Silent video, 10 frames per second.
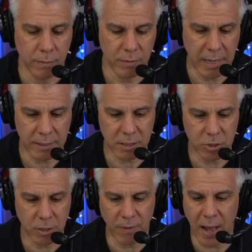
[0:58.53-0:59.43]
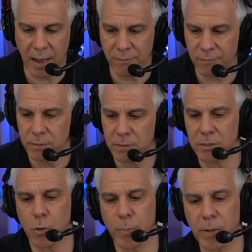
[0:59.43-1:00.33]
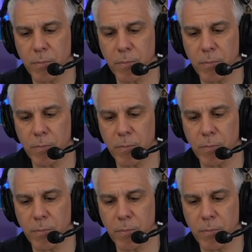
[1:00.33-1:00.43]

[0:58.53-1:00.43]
The NTg5, let's open up the